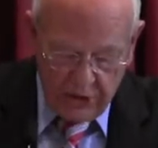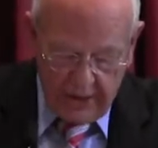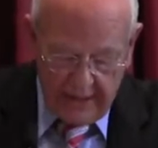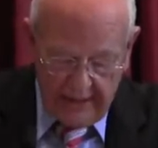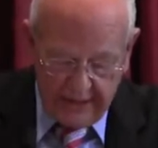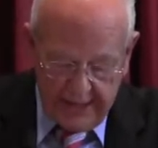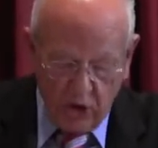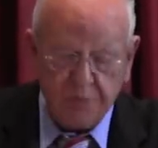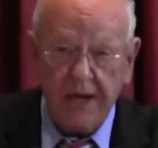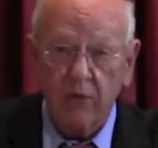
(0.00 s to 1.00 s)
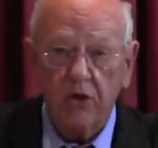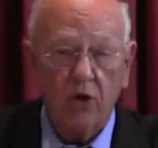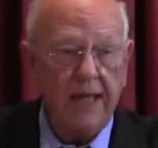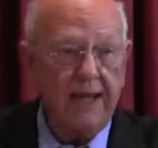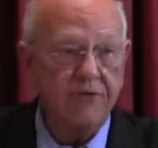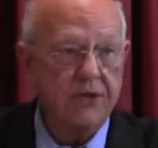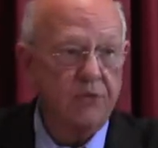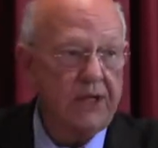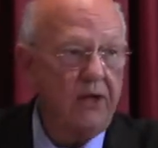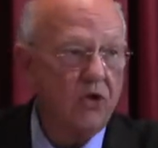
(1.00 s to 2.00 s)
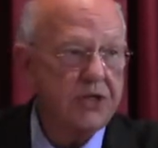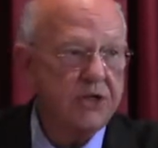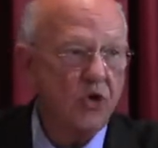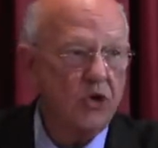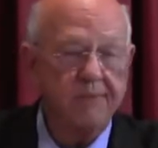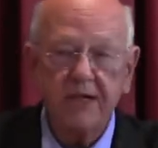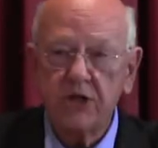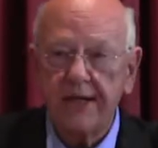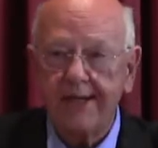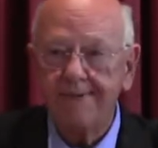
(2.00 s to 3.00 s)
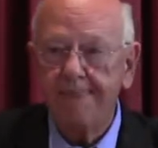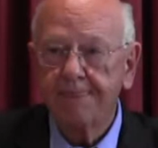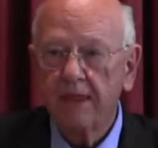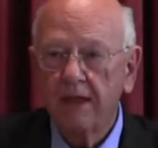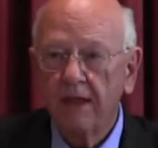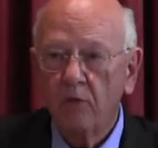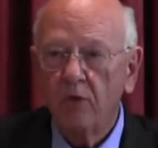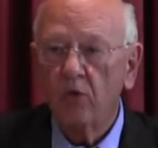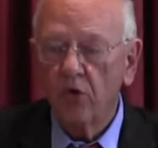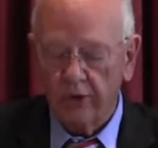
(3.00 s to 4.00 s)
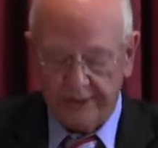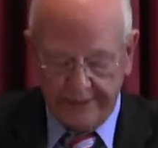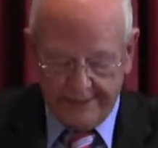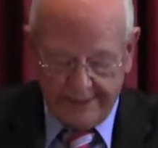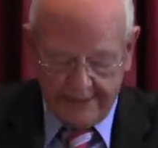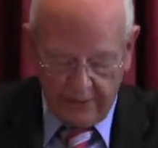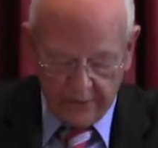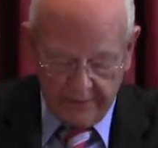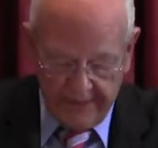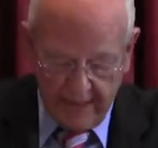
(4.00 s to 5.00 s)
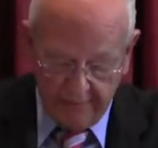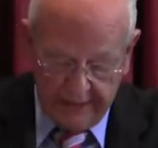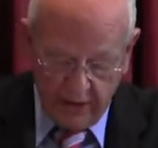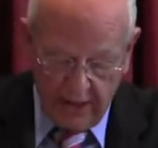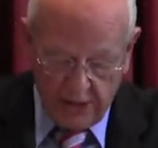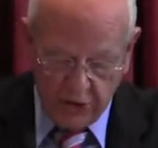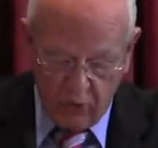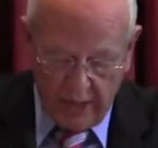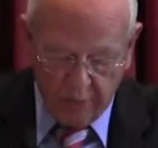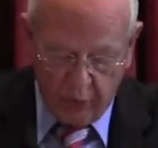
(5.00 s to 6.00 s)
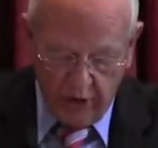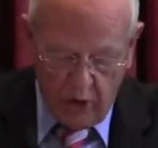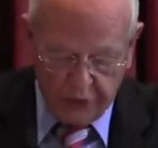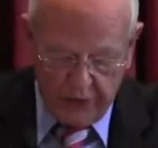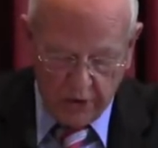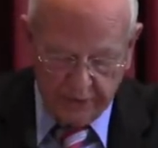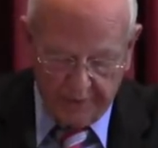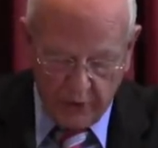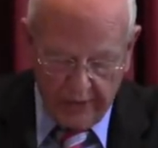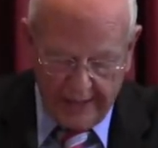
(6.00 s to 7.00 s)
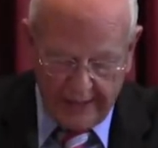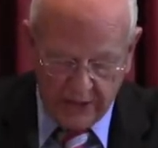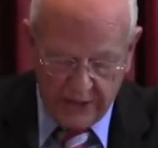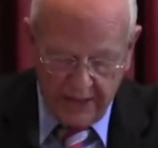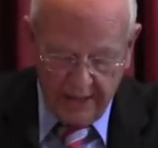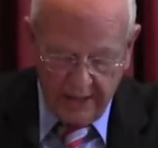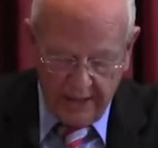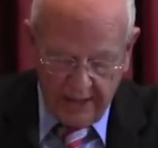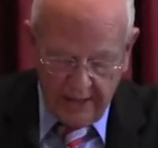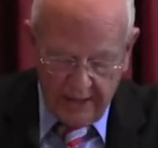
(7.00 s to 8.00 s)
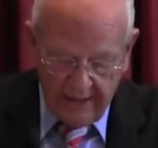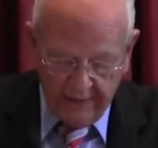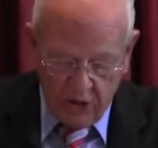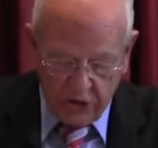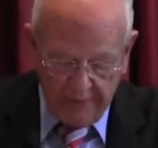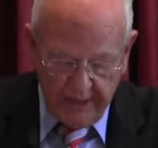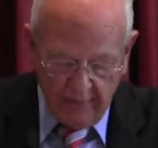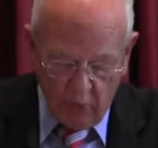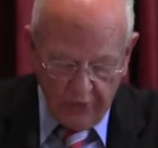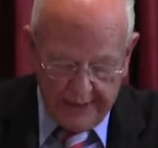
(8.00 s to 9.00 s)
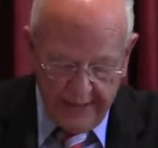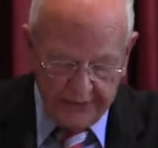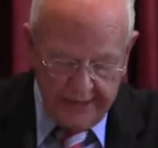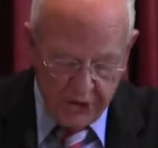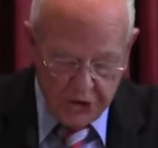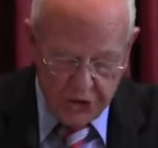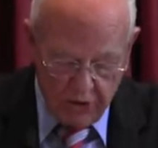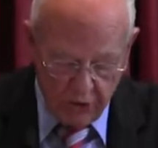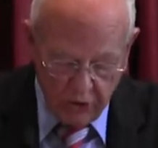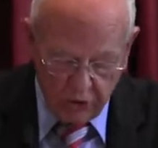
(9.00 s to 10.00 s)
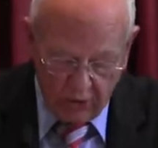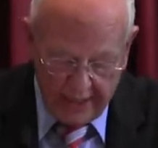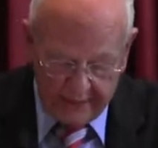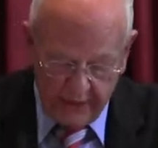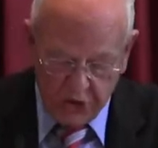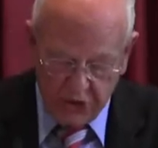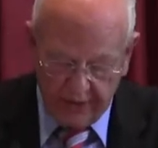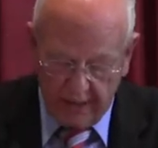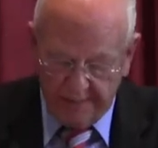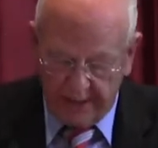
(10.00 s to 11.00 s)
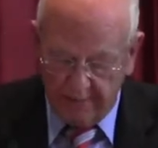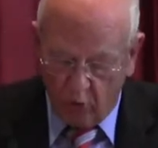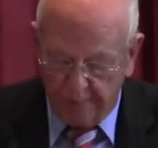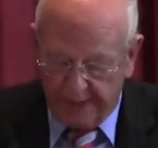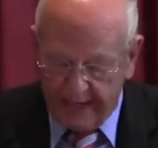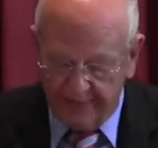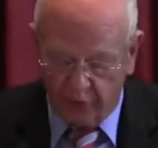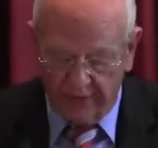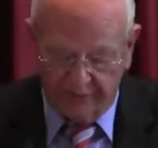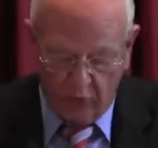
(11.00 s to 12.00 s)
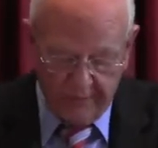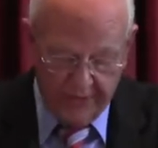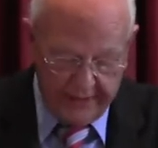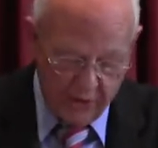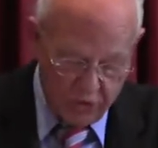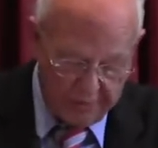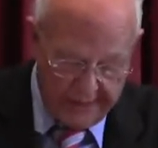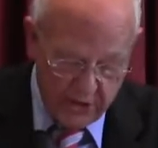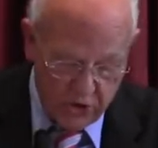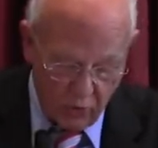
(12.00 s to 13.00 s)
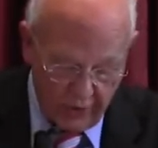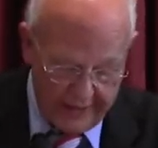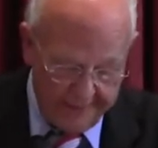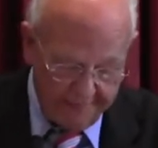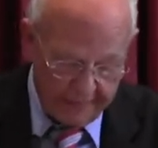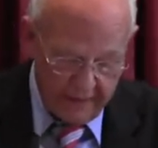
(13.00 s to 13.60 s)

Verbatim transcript: And so I, uh, it tells me we're going to have some tears that's going to be shed. We won't go into the details of that, but in God shall wipe away all tears from their eyes. There shall be no more death, neither sorrow nor crying, neither shall there be no more pain, for the former things are passed away.